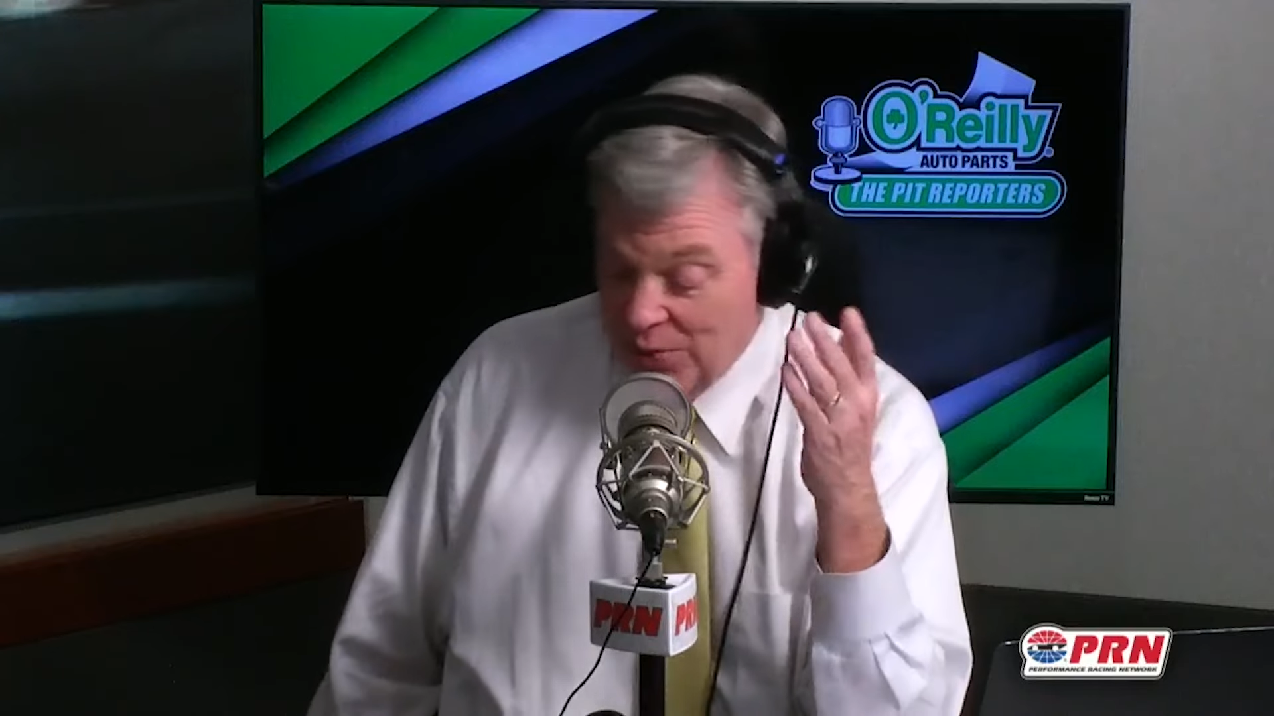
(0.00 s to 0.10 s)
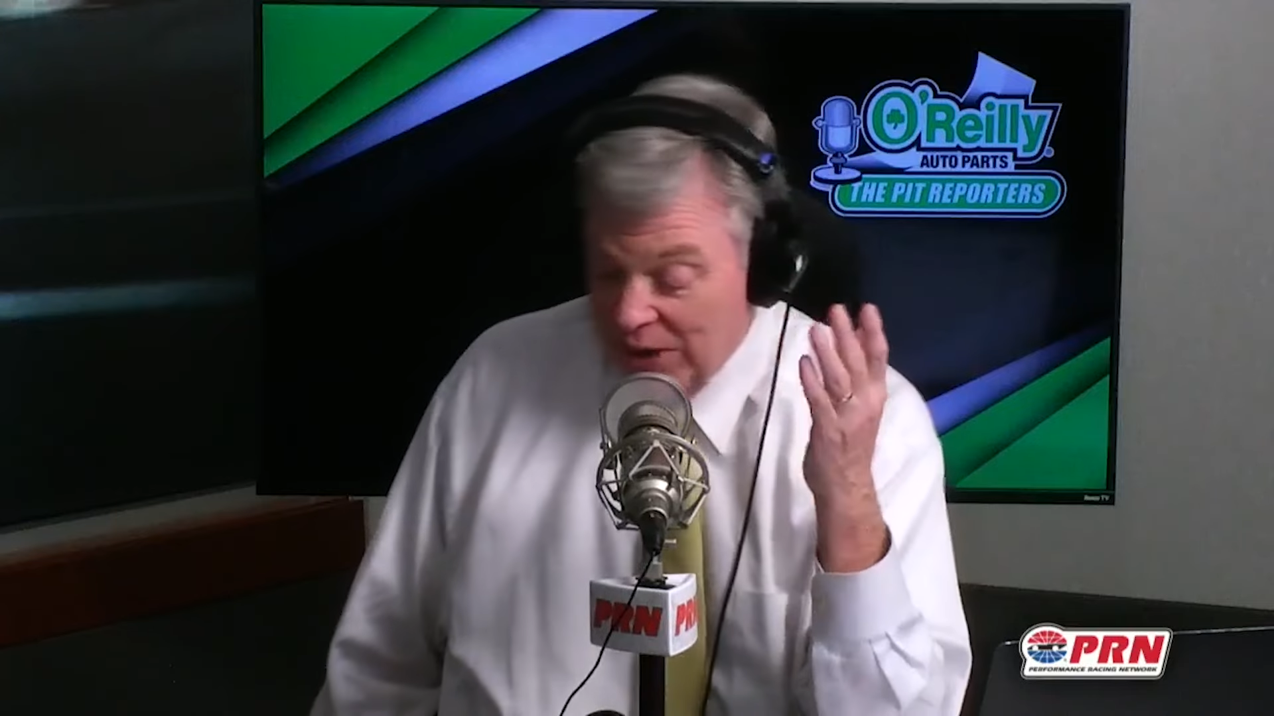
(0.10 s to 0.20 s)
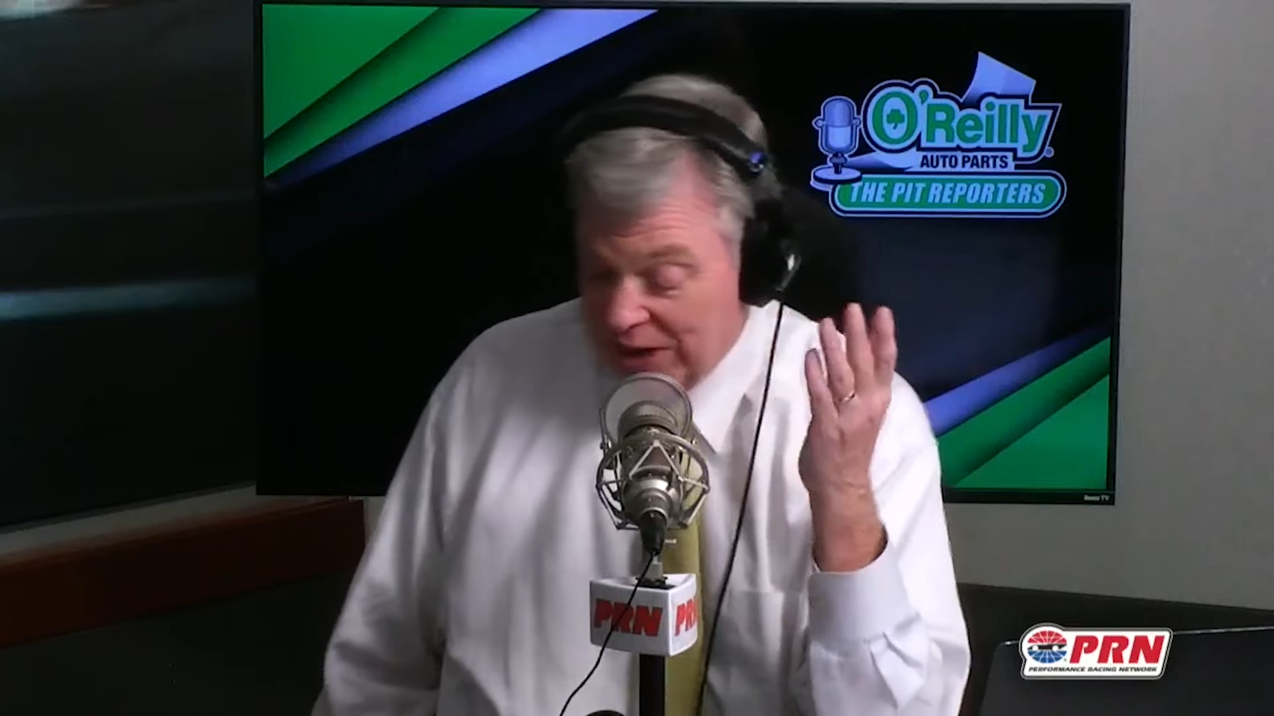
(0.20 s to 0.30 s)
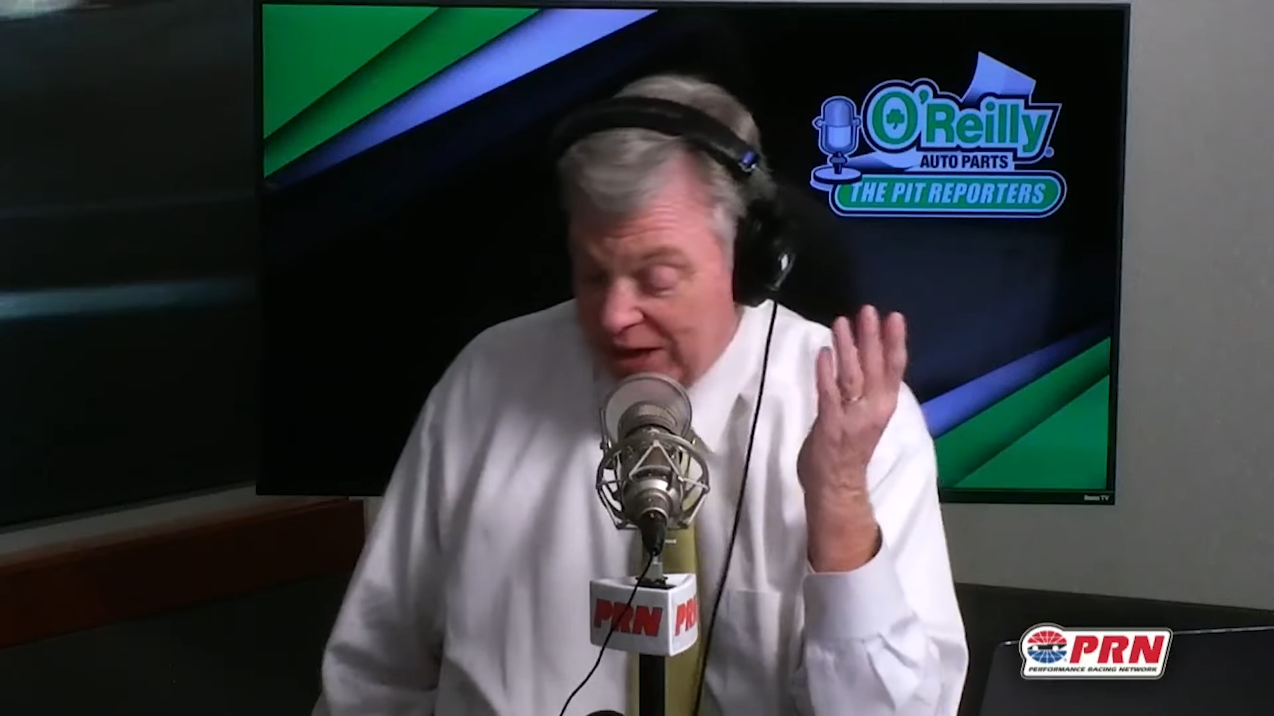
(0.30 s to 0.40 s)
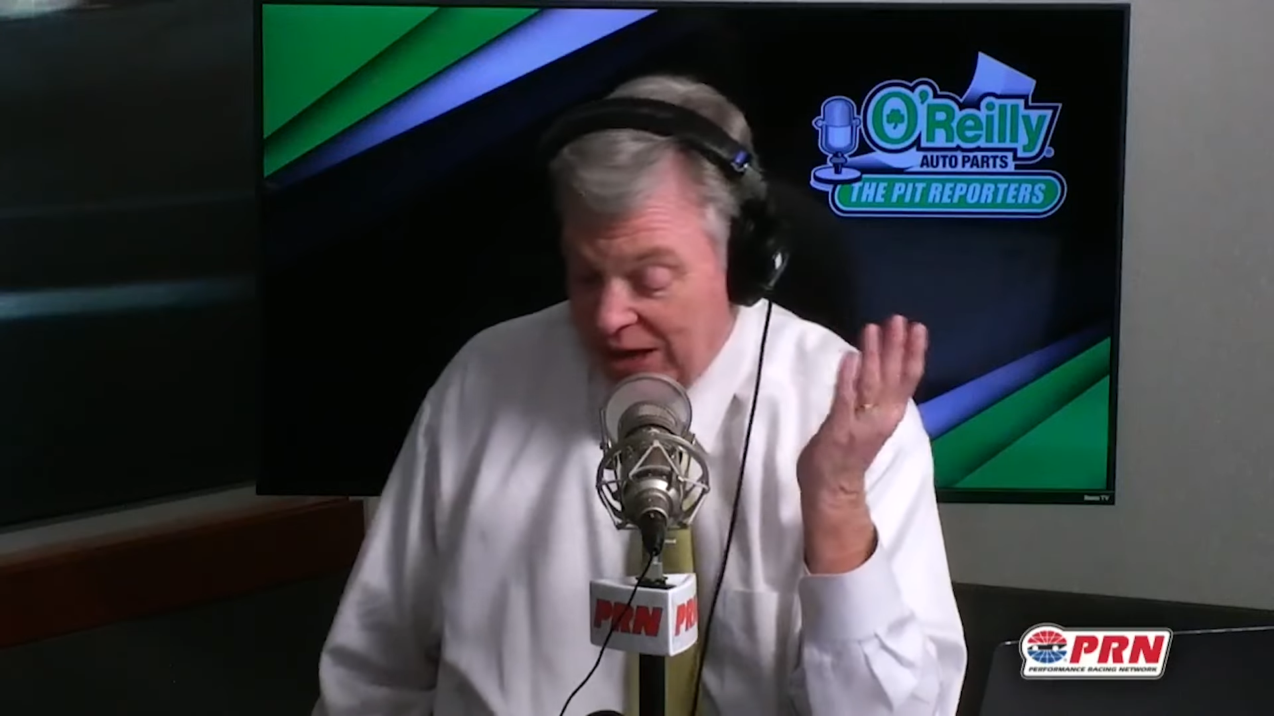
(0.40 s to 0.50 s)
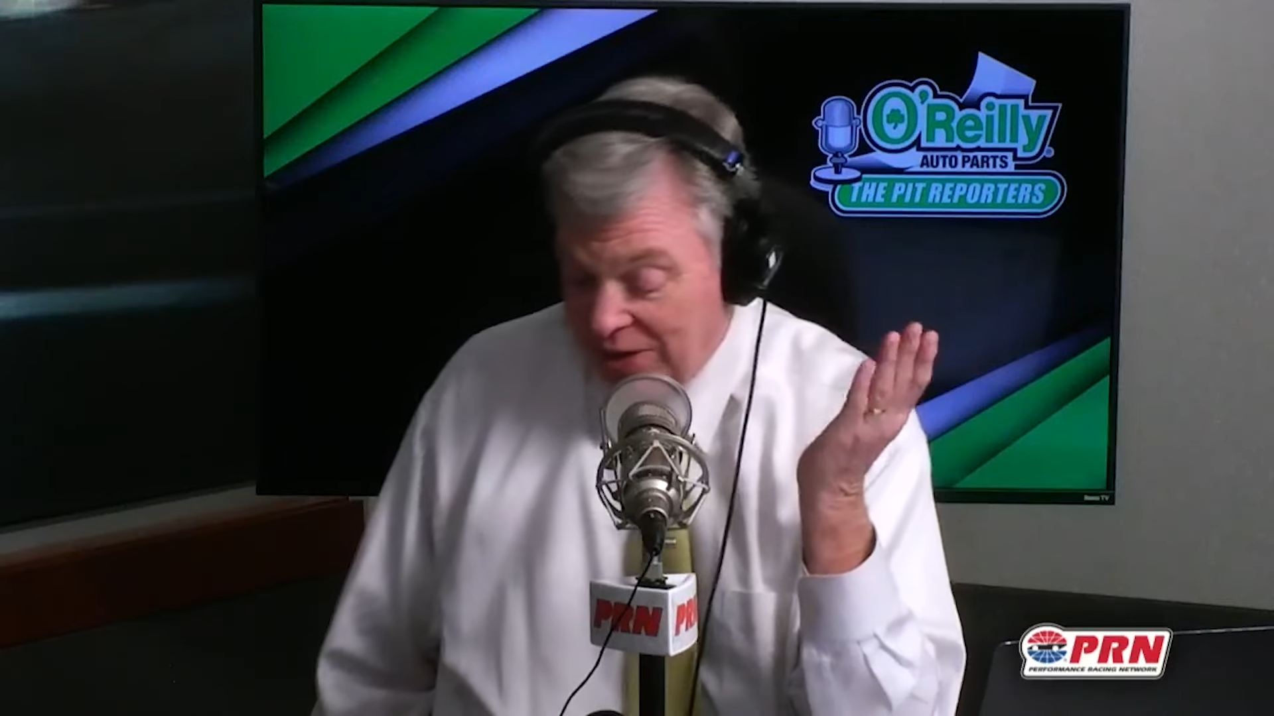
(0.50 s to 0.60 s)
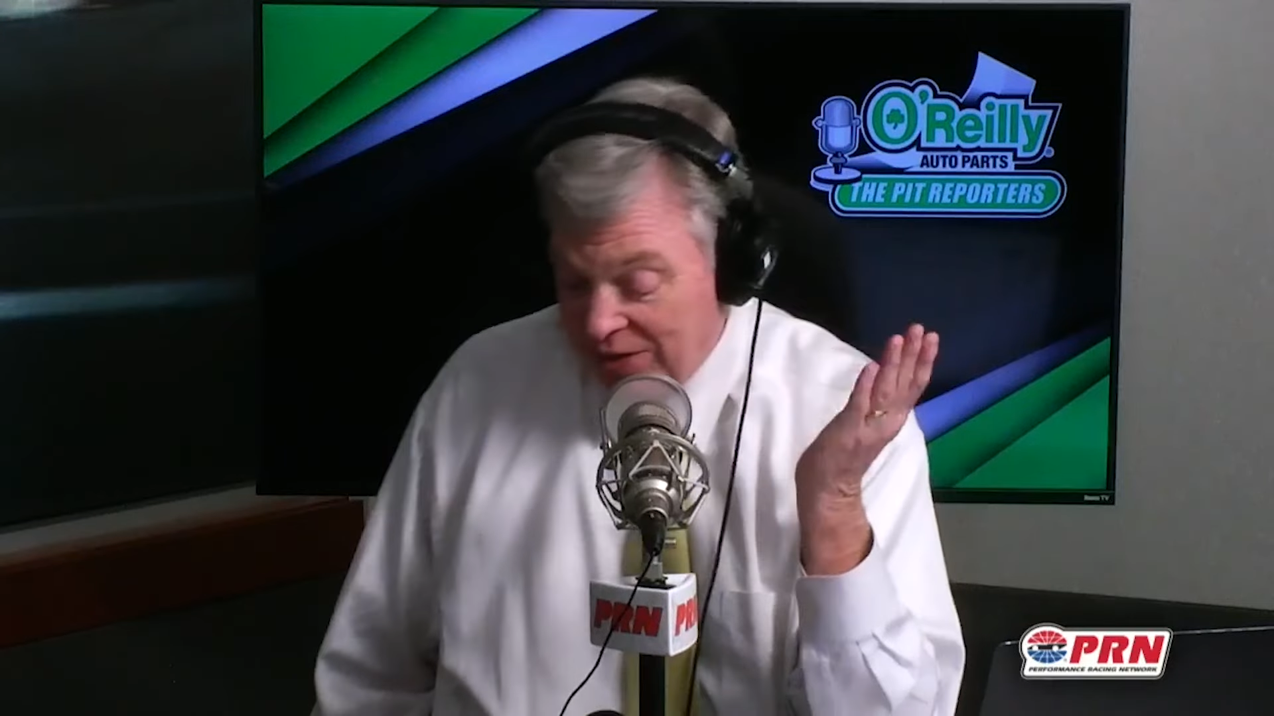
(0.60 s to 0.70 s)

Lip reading: right now